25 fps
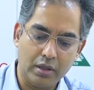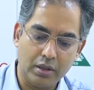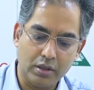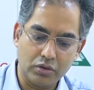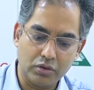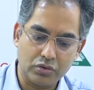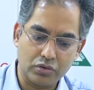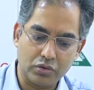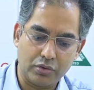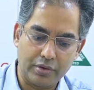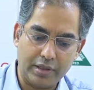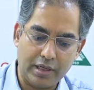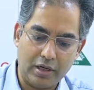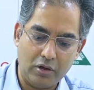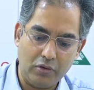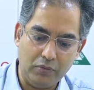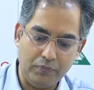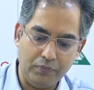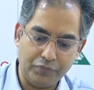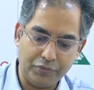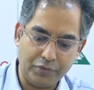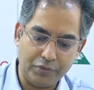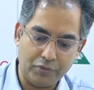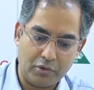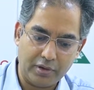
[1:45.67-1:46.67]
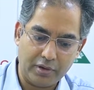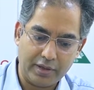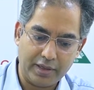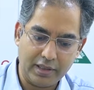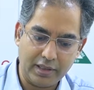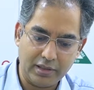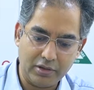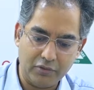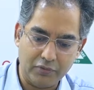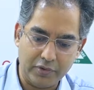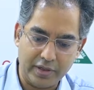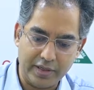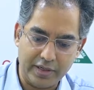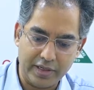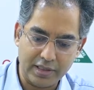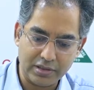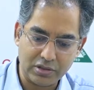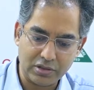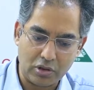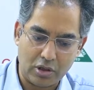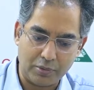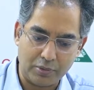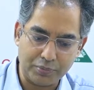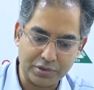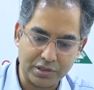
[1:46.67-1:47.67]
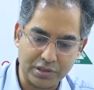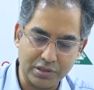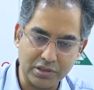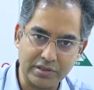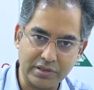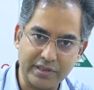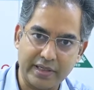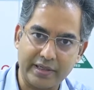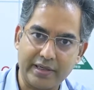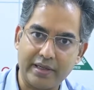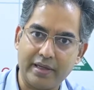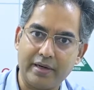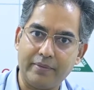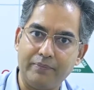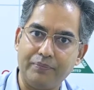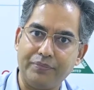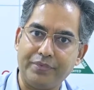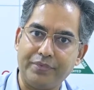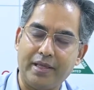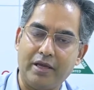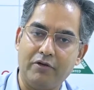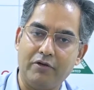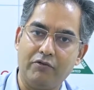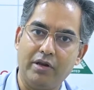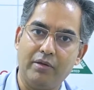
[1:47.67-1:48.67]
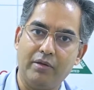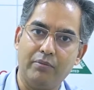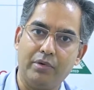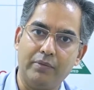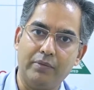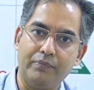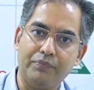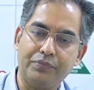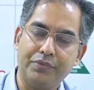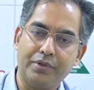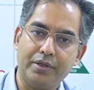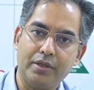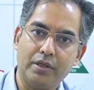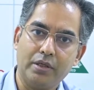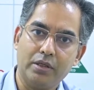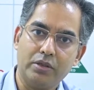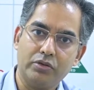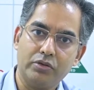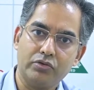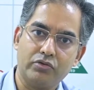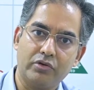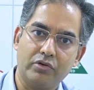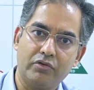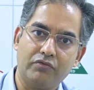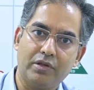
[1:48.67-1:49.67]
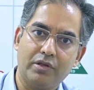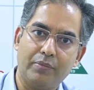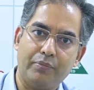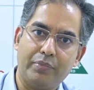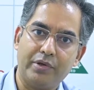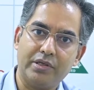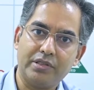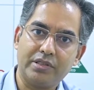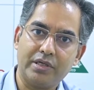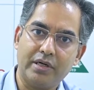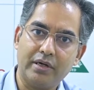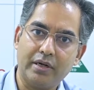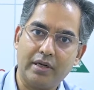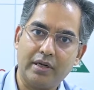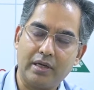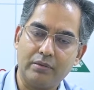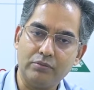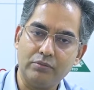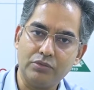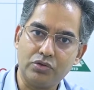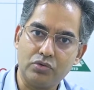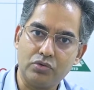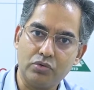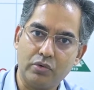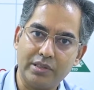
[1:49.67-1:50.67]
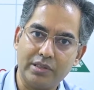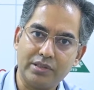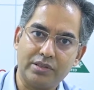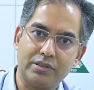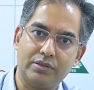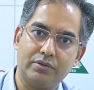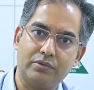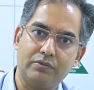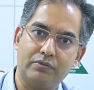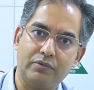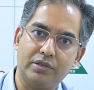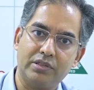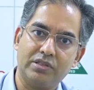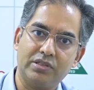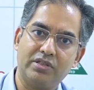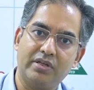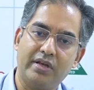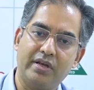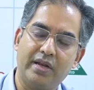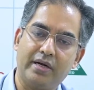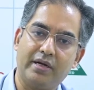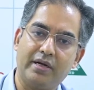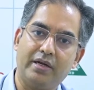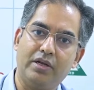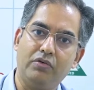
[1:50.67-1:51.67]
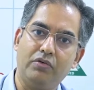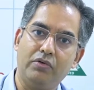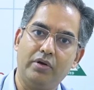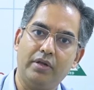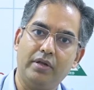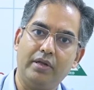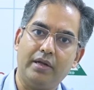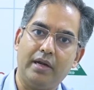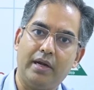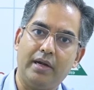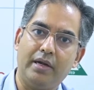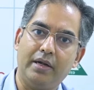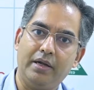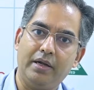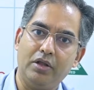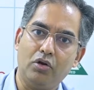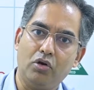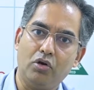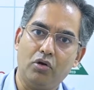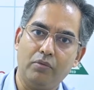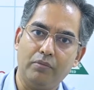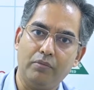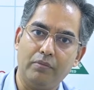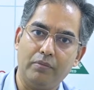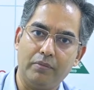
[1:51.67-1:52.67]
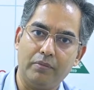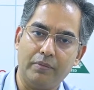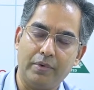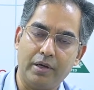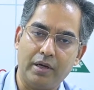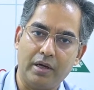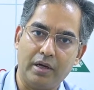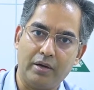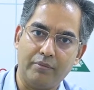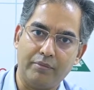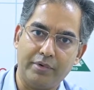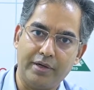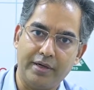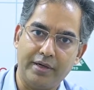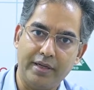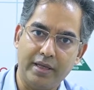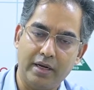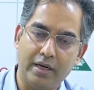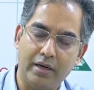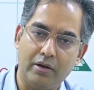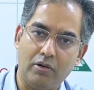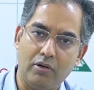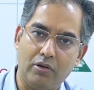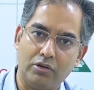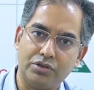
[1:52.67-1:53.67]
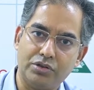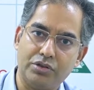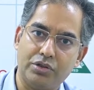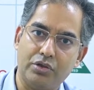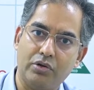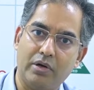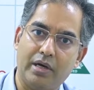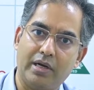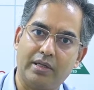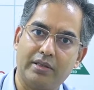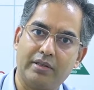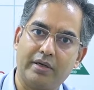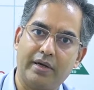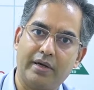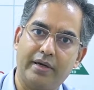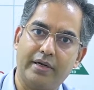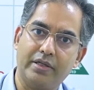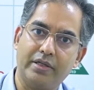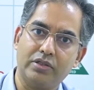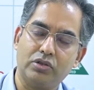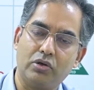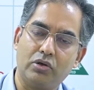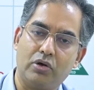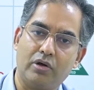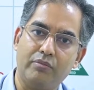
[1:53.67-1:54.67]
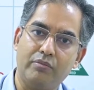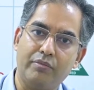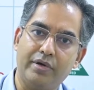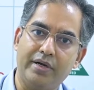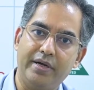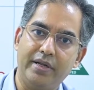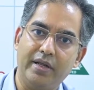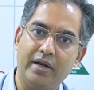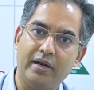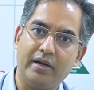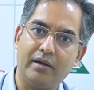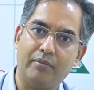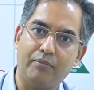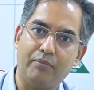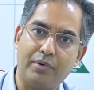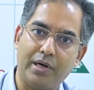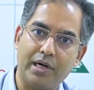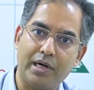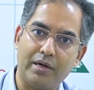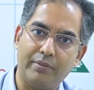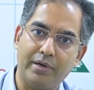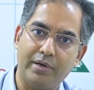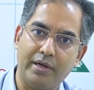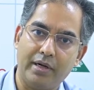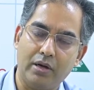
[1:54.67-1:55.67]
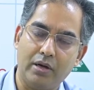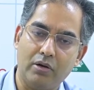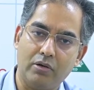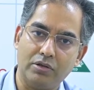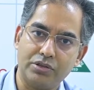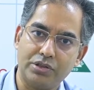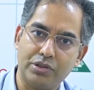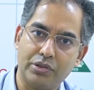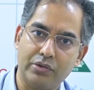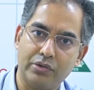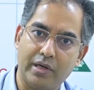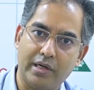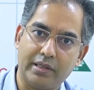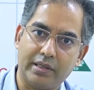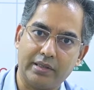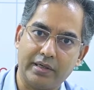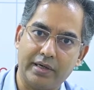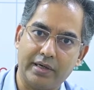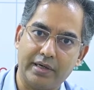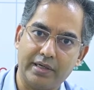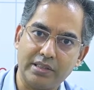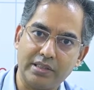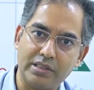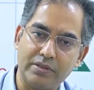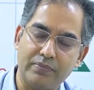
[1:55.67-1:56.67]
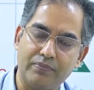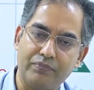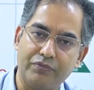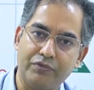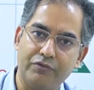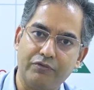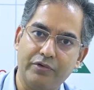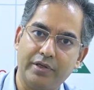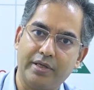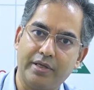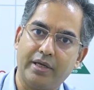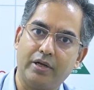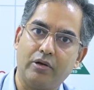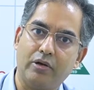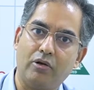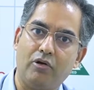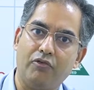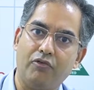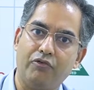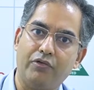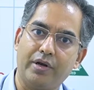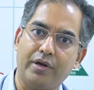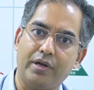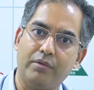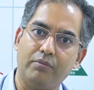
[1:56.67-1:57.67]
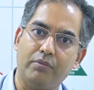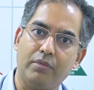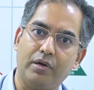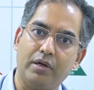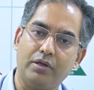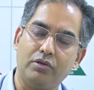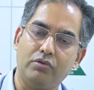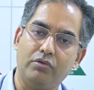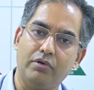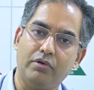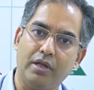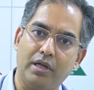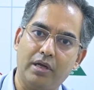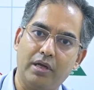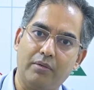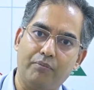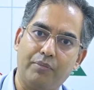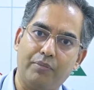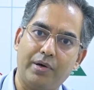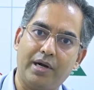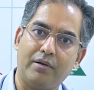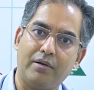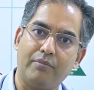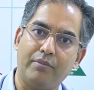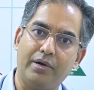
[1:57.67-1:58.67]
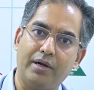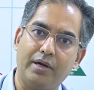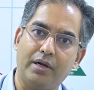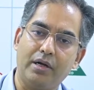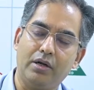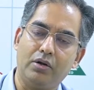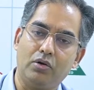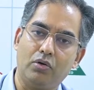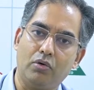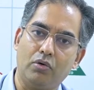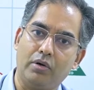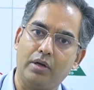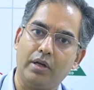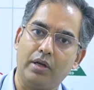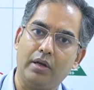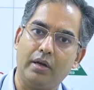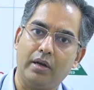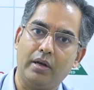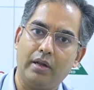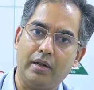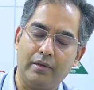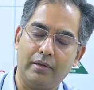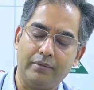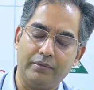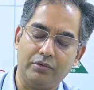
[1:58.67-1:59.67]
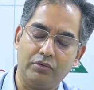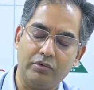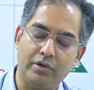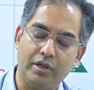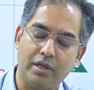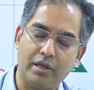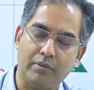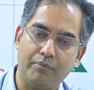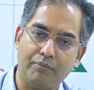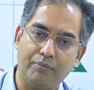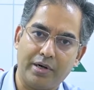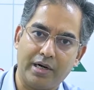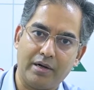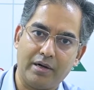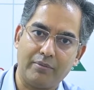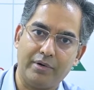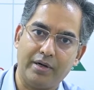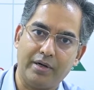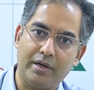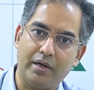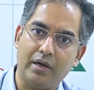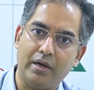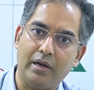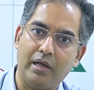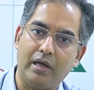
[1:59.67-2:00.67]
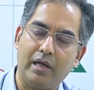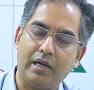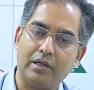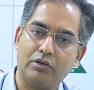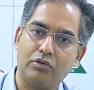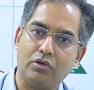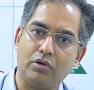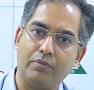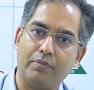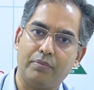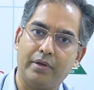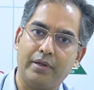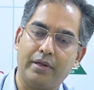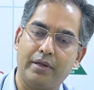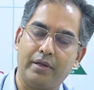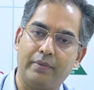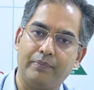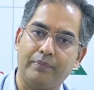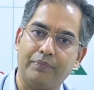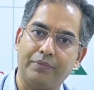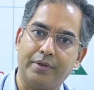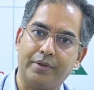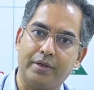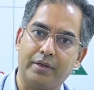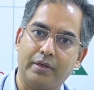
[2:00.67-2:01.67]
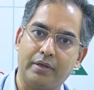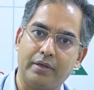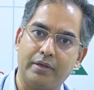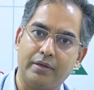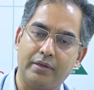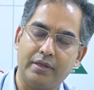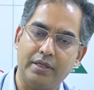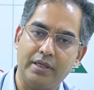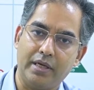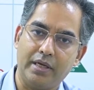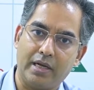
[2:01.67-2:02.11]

So now what are the various options that are available? So if the patient comes to us with selectively anteromedial osteoarthritis or medial compartmental osteoarthritis, we can offer him a unicompartmental total uh, unicompartmental arthrop um, uh, knee